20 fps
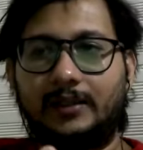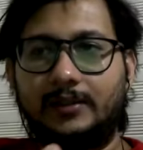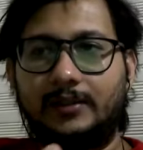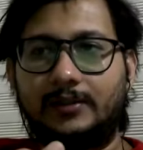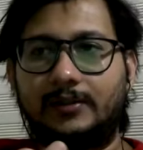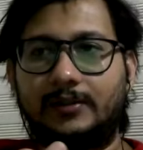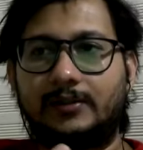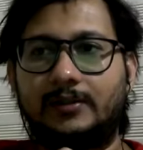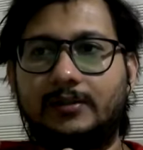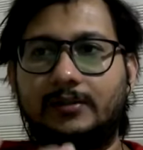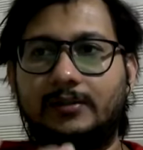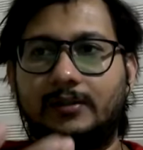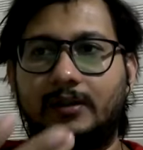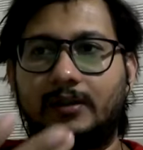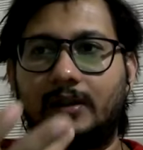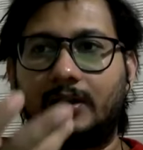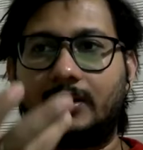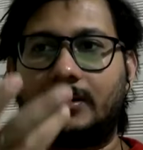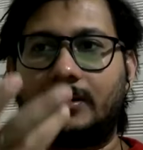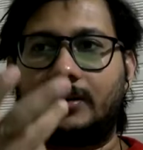is
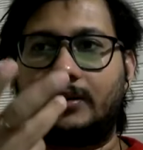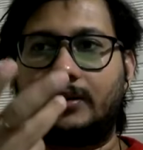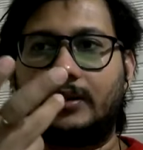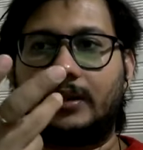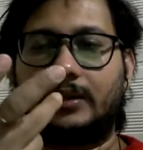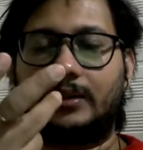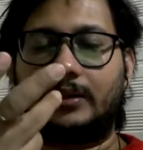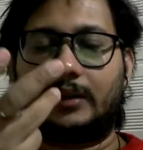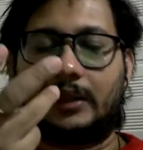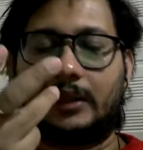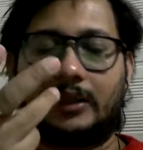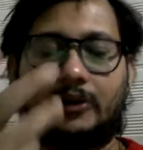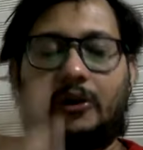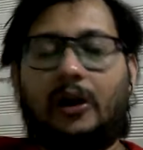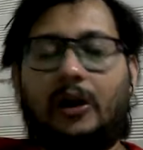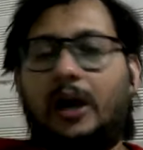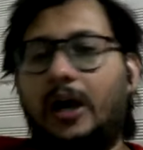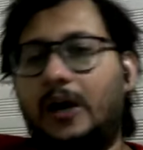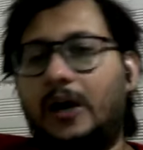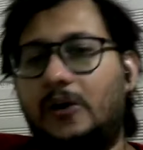the
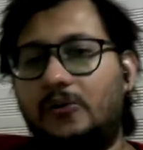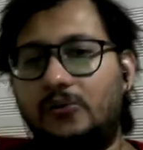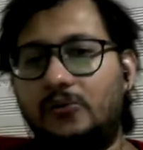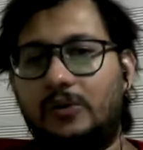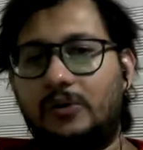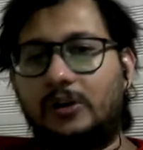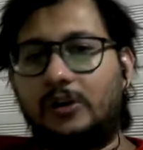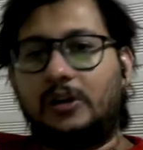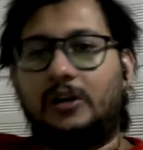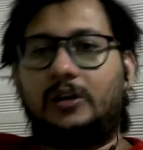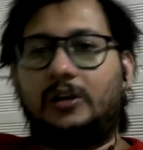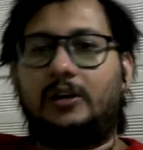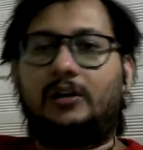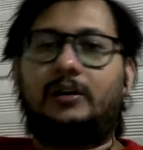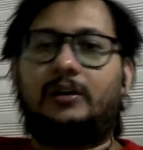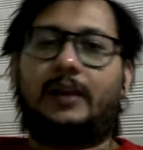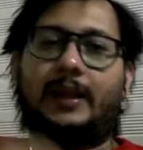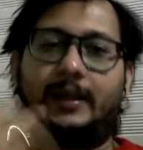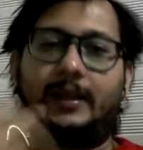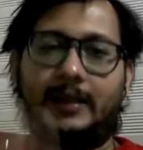how
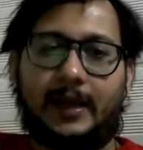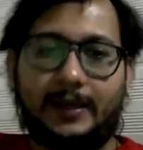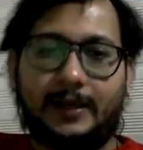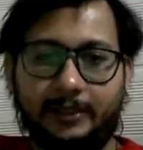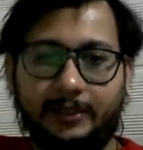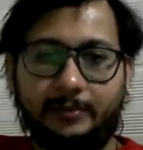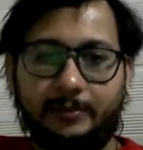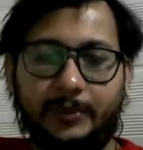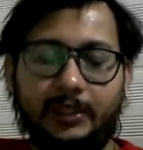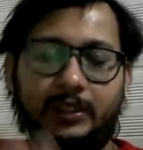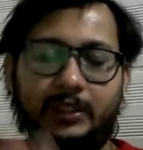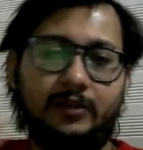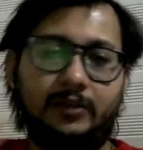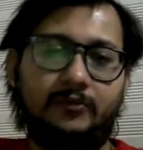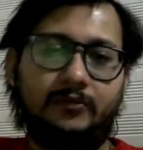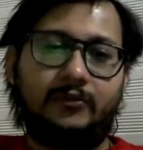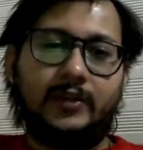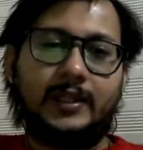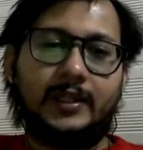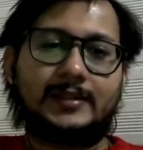enlightenment
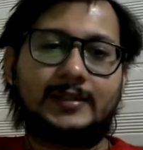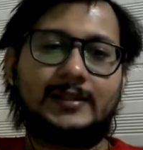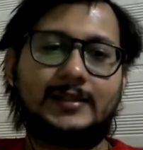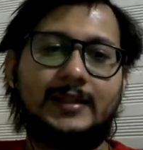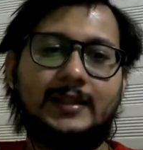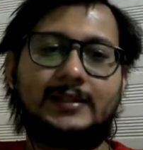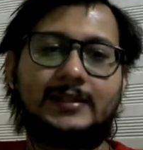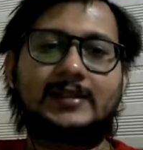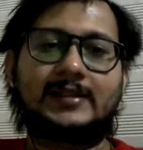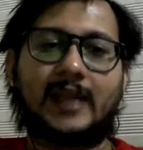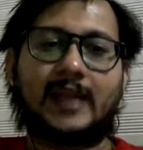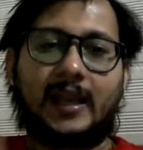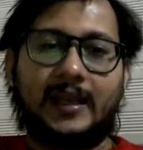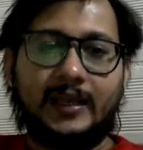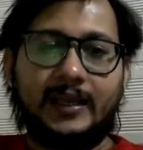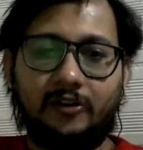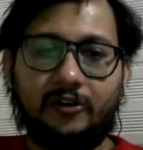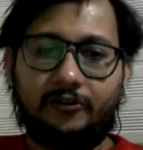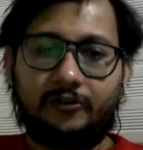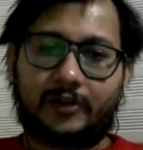influenced the
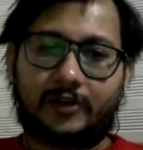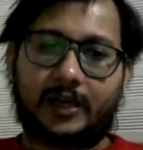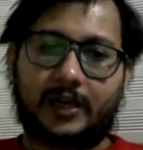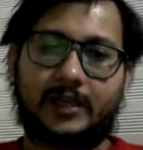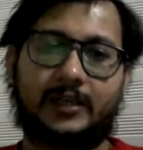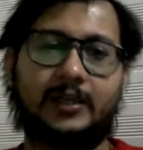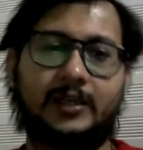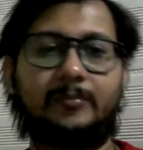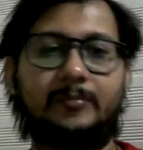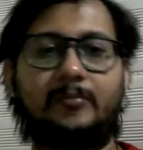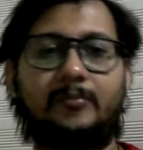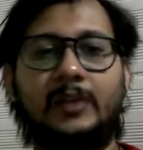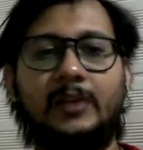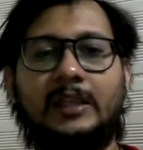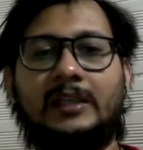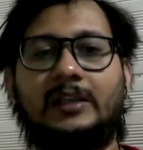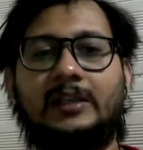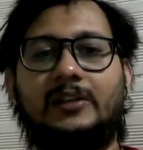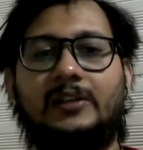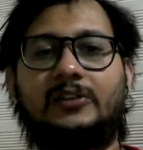style of writing.
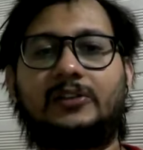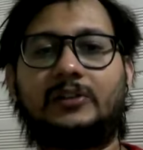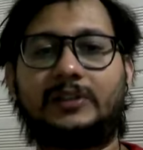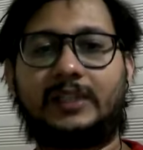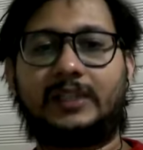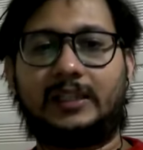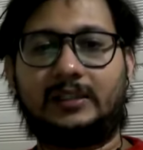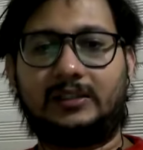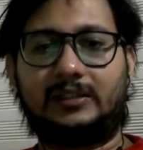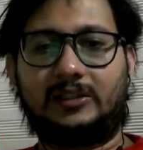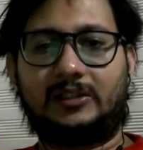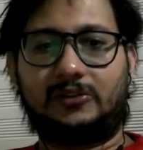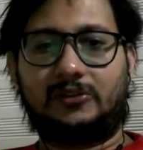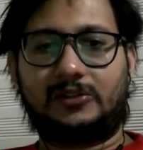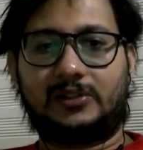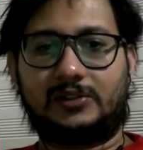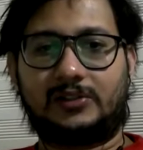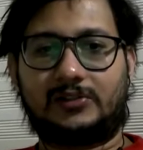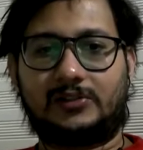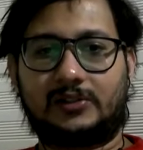So then,
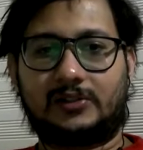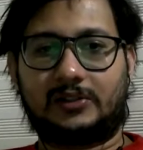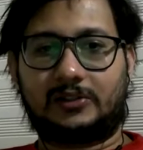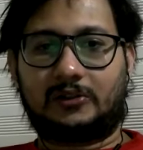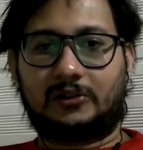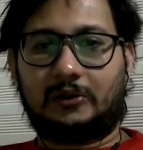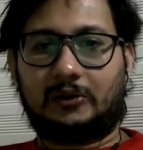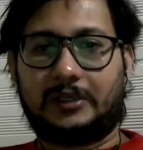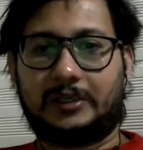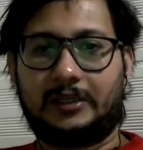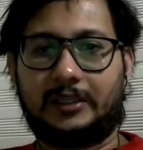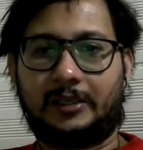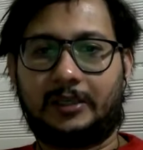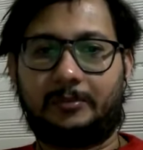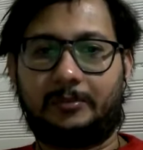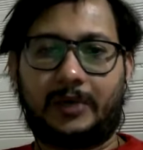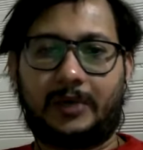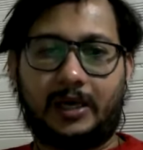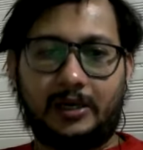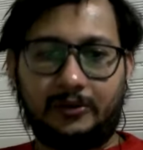just talking
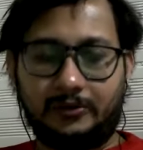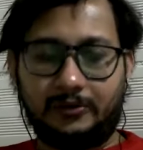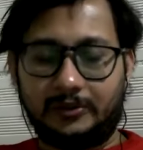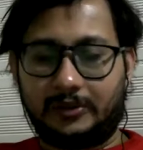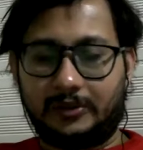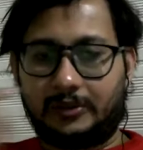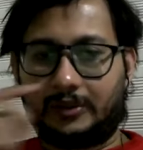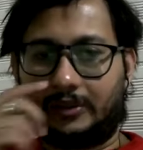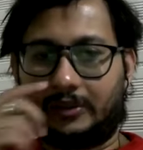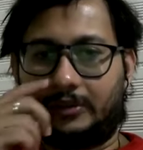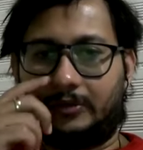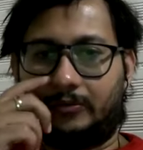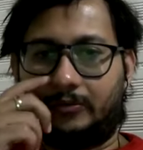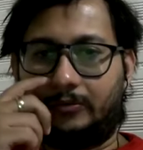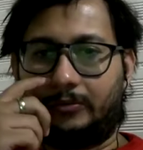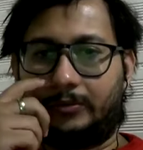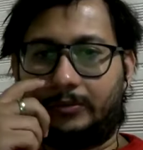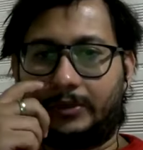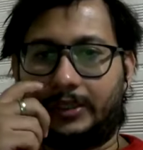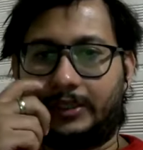about
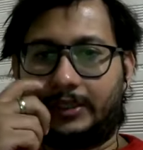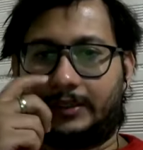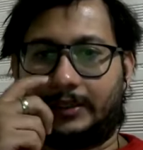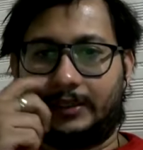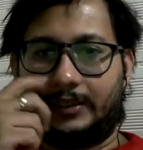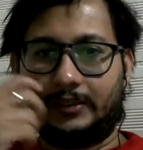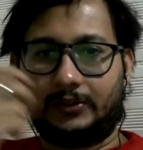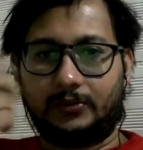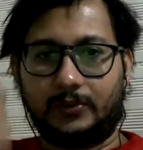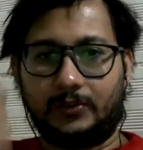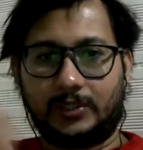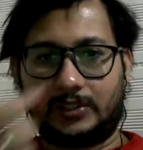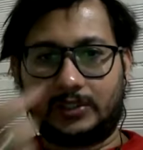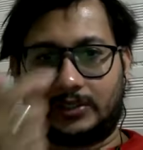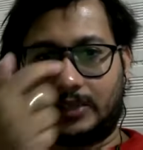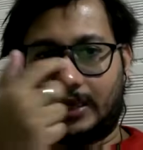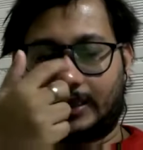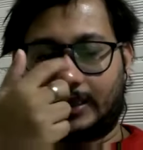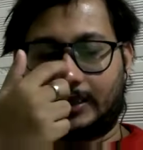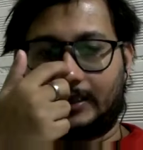the things
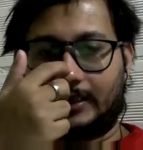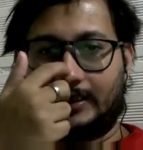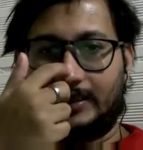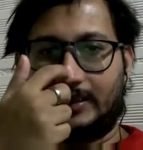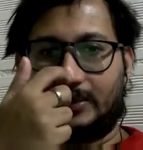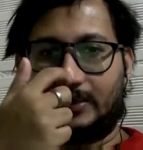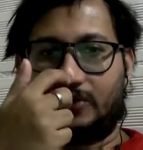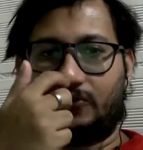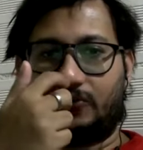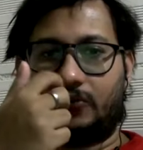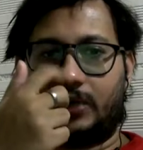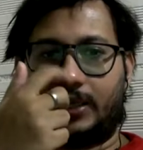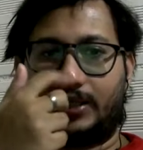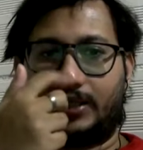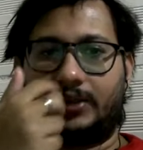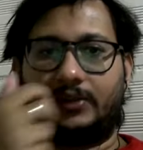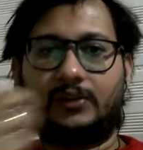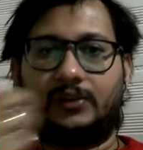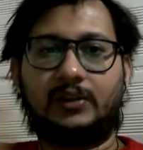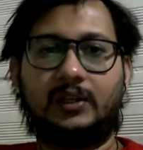which directly
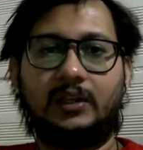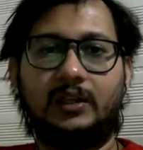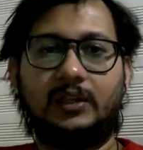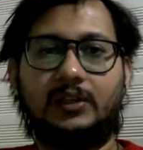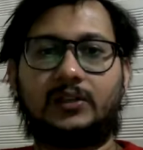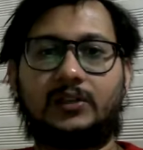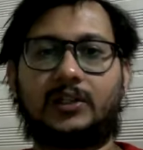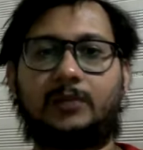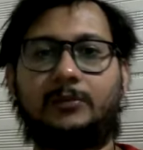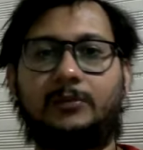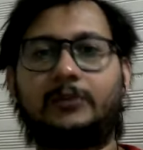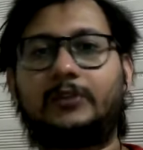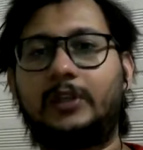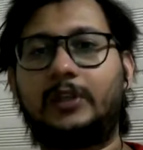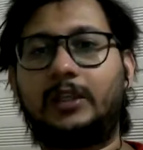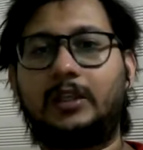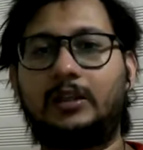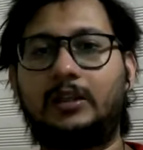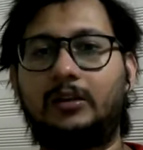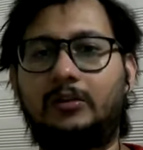influence some of
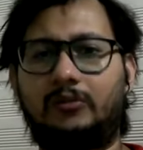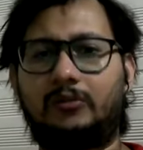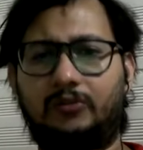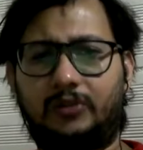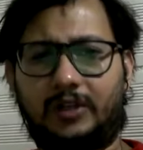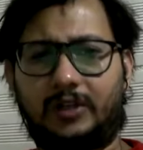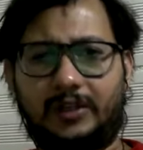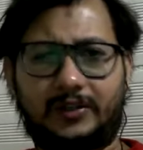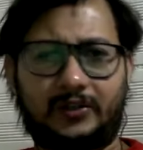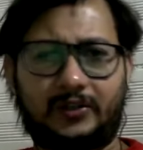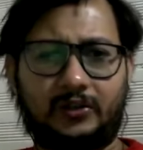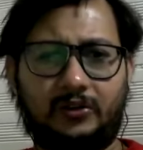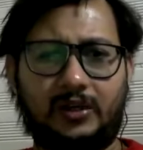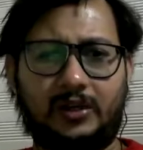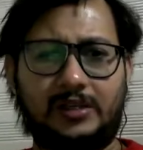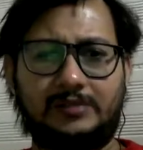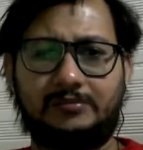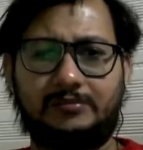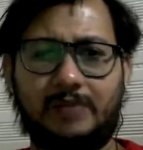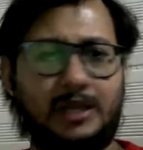the works, and
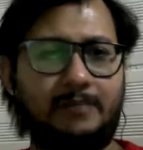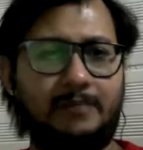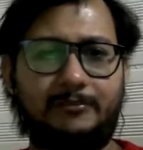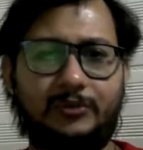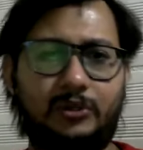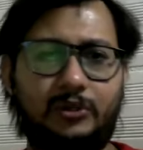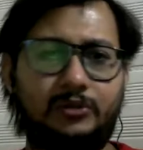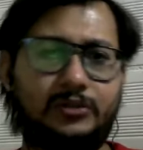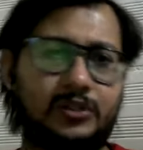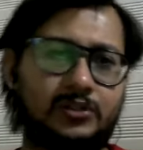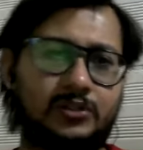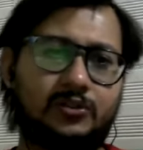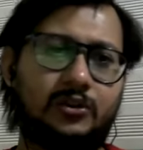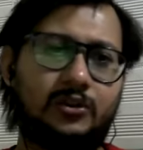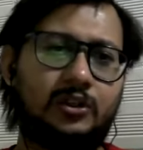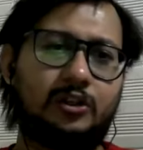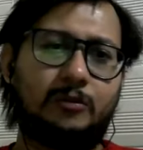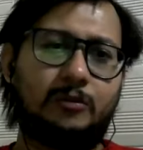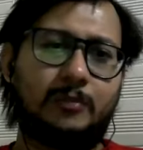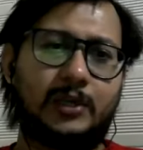I'm just
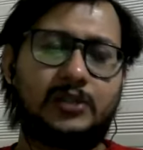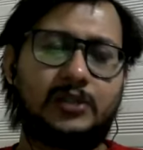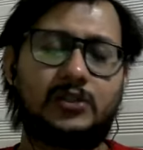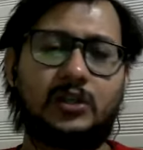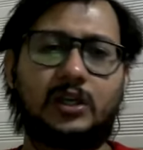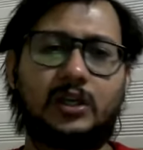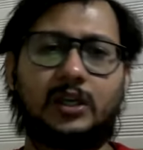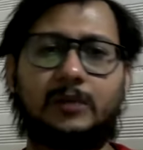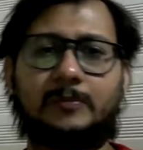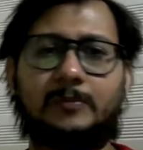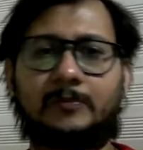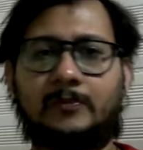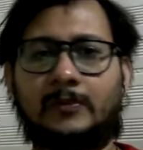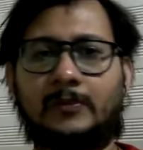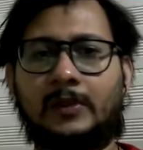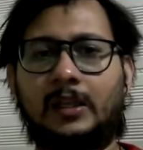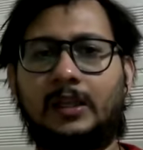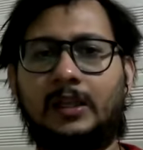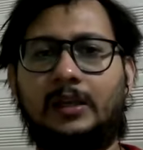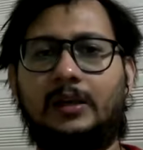going to mention it.
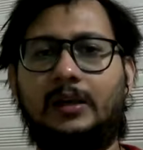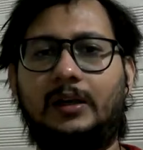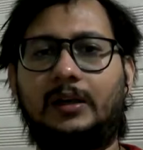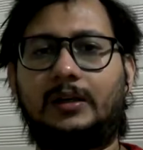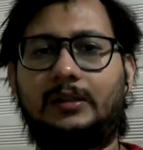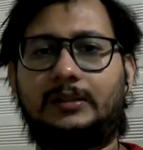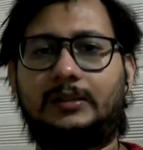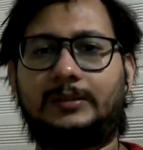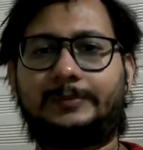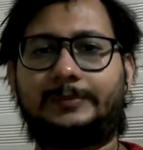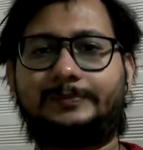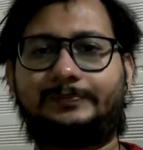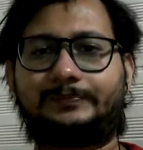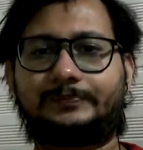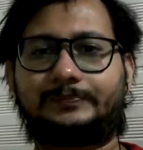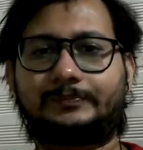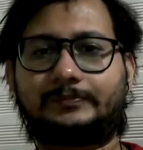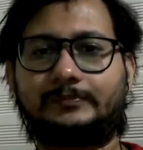Um,